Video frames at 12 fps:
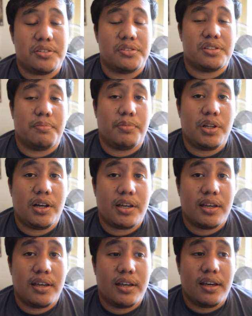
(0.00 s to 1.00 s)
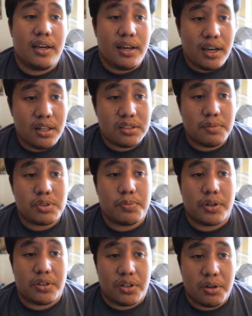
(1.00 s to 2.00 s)
to some luck and some
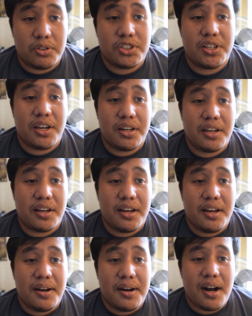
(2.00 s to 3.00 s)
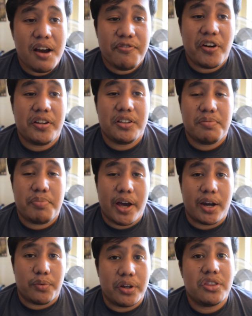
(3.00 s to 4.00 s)
smart negotiating, I'm finally
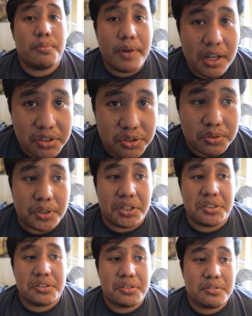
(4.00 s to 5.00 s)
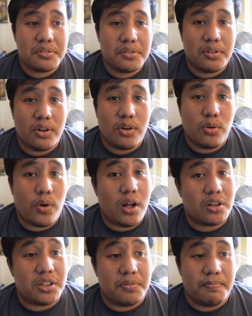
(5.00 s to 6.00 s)
back with the Master Race.
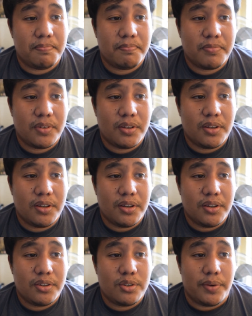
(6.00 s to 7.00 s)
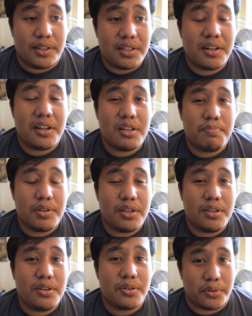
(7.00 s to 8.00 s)
Welcome to my
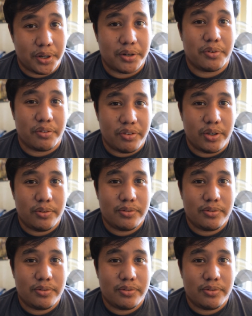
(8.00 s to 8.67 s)
1080p rig review.